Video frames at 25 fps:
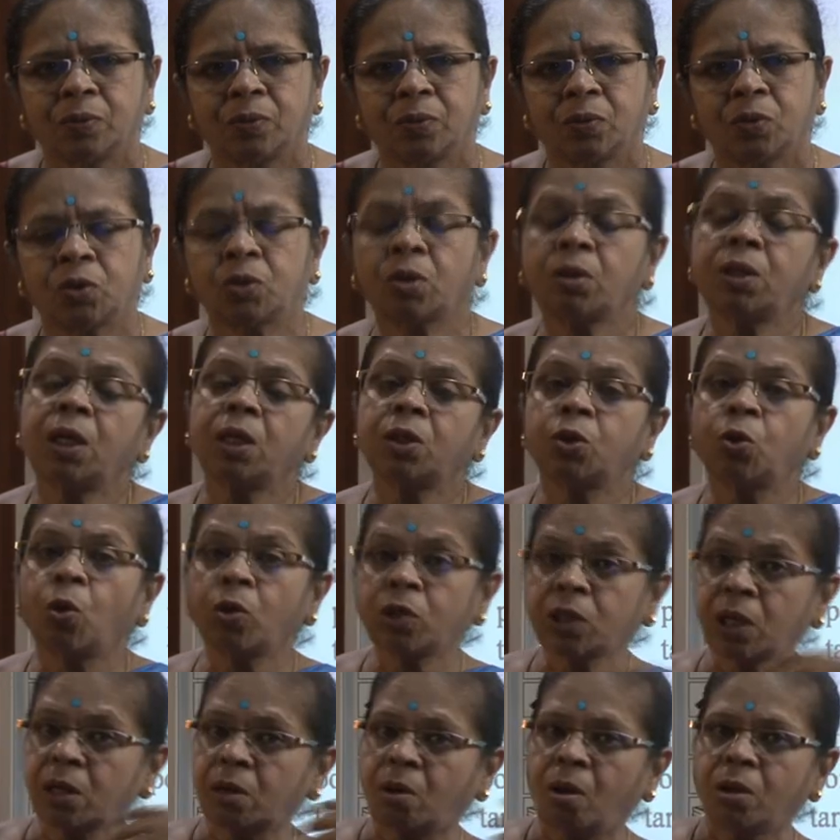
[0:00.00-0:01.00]
So, the
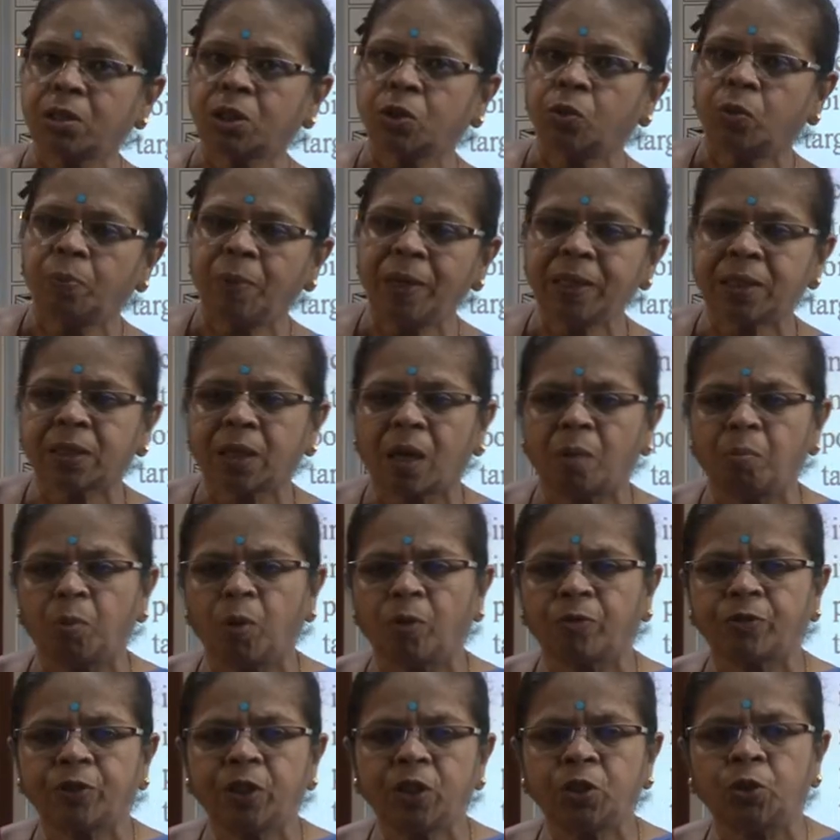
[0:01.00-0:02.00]
total cost would be sum
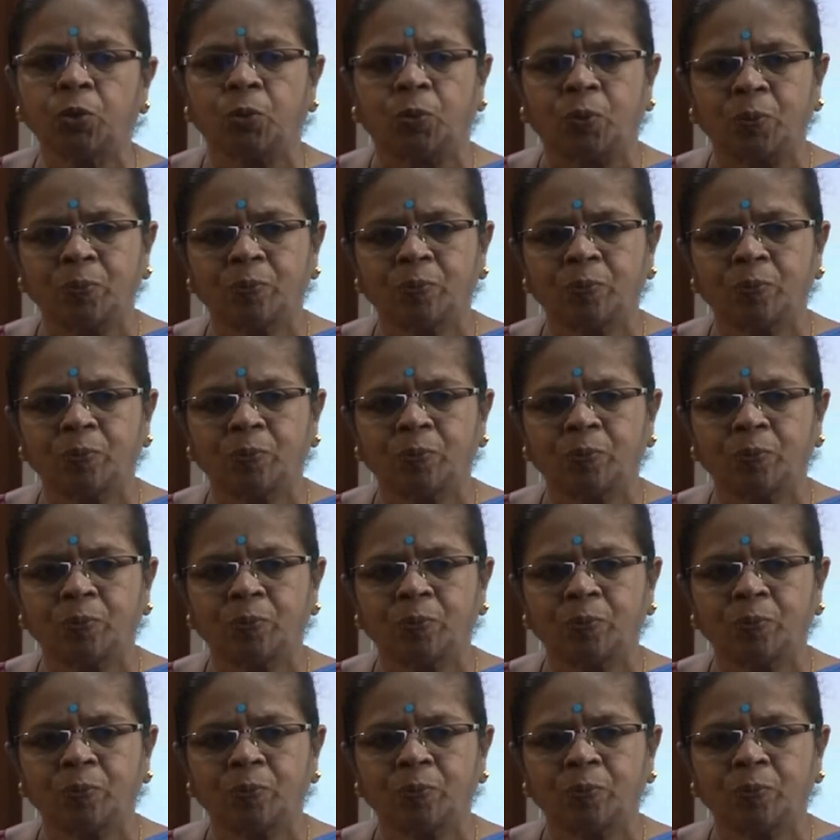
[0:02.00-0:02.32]
of the two.